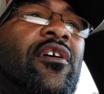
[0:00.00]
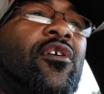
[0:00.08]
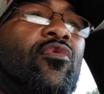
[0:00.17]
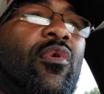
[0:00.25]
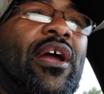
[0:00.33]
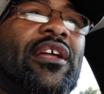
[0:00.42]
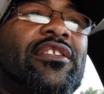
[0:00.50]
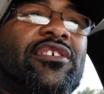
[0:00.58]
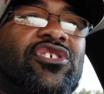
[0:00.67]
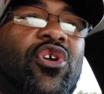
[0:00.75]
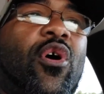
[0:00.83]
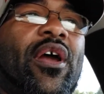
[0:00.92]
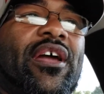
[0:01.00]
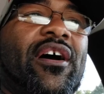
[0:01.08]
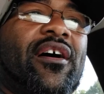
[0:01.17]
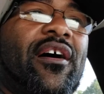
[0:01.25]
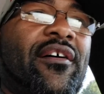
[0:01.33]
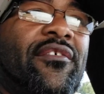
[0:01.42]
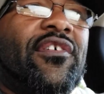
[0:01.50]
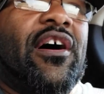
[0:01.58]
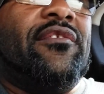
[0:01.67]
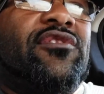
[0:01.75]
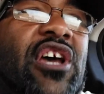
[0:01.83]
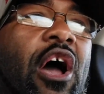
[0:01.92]
Read the story
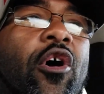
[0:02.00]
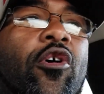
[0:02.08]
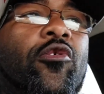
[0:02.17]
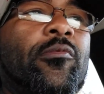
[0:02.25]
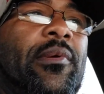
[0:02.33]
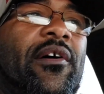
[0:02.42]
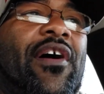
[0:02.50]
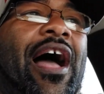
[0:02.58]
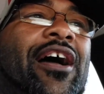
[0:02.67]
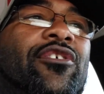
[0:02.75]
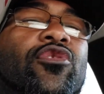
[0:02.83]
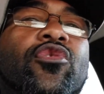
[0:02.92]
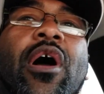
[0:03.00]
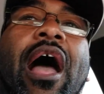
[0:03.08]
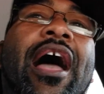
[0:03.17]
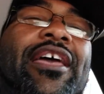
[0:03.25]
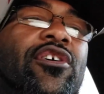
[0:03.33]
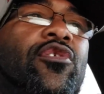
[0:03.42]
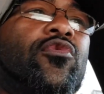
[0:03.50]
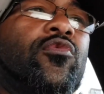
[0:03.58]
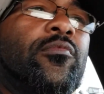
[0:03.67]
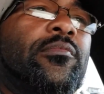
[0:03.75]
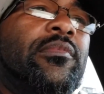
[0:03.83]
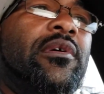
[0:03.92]
of Job, of
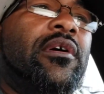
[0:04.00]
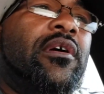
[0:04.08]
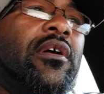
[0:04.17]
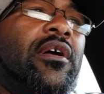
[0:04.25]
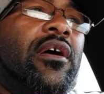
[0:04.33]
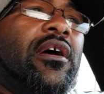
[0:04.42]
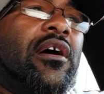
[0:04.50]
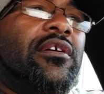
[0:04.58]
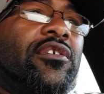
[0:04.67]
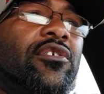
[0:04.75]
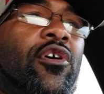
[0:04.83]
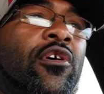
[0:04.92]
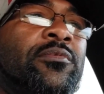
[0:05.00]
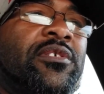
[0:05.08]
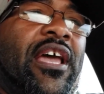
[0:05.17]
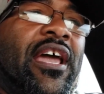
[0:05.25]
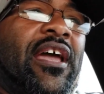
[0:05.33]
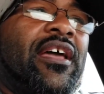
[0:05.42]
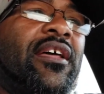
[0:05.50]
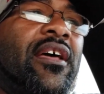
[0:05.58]
YaHuWah. You know what I'm saying?